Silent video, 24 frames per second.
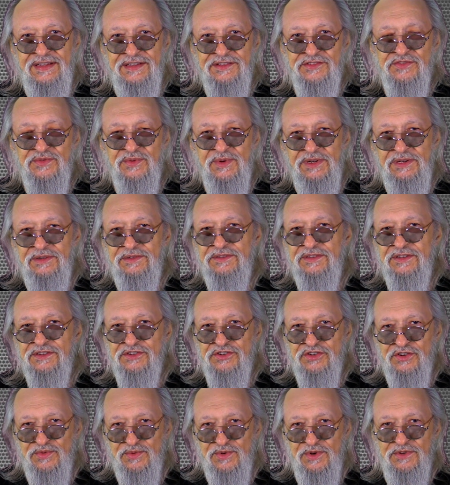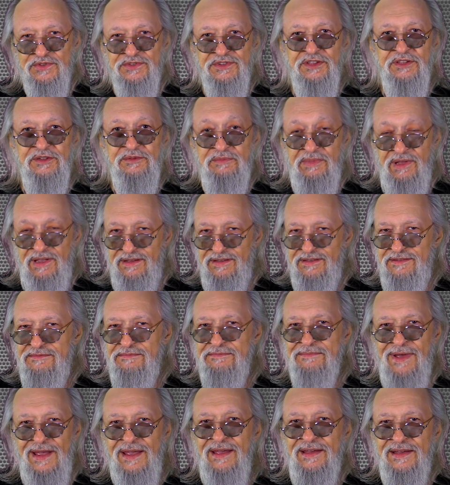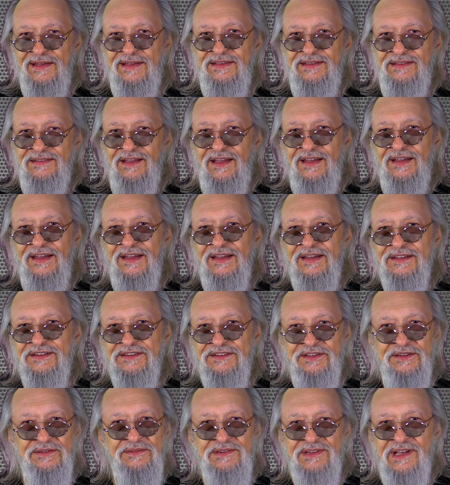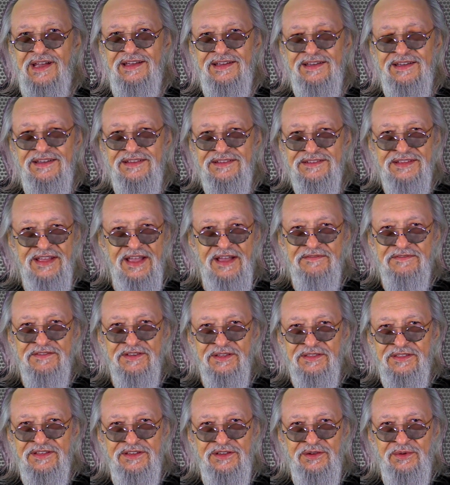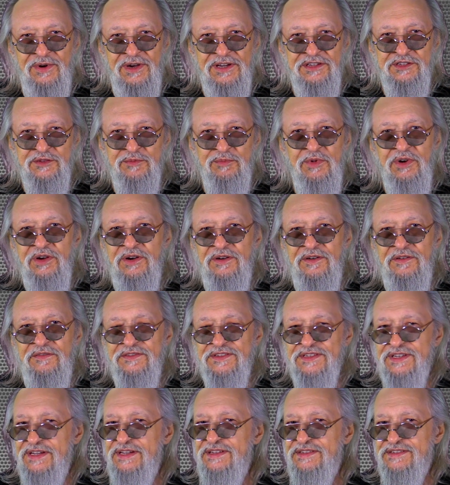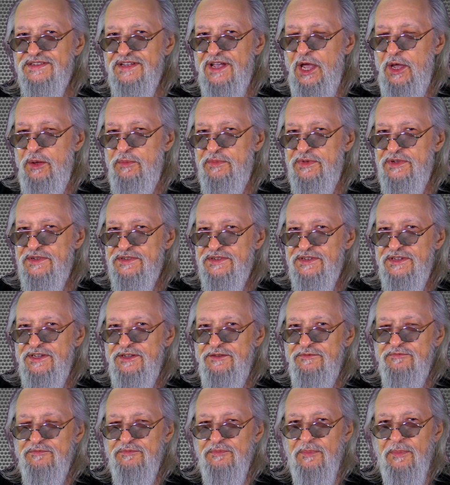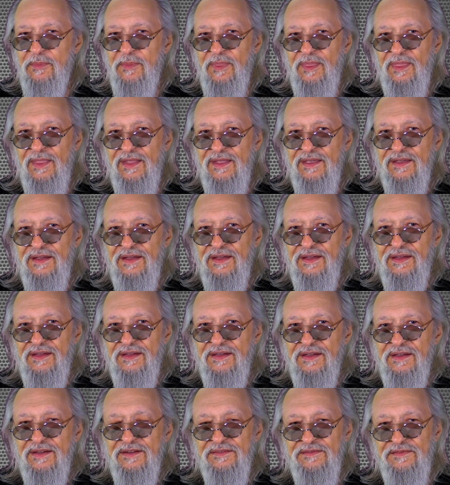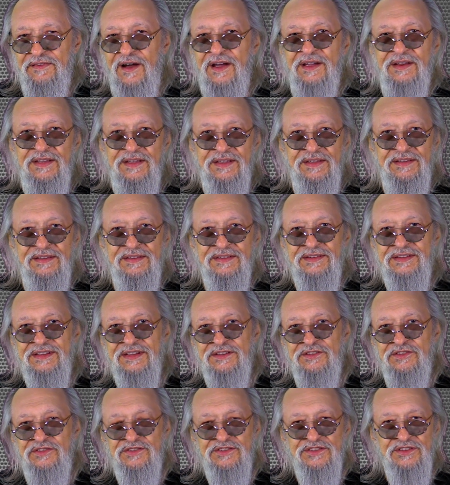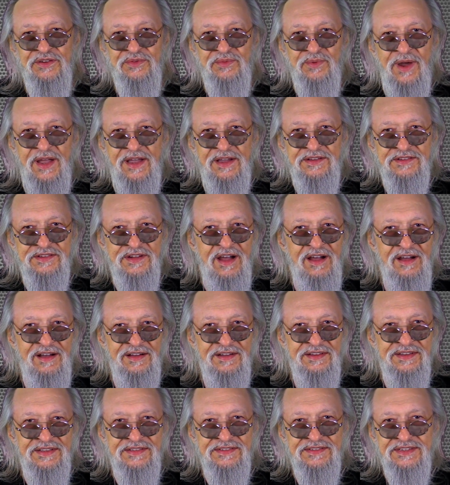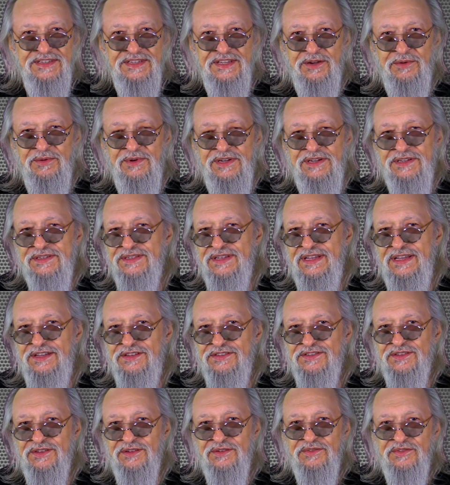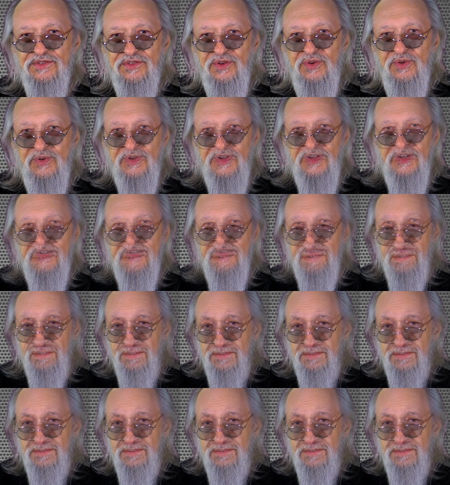Israel to Jerusalem in May, two days after the U.S. moves its embassy. Fighting continues to rage on in Syria's eastern Ghouta.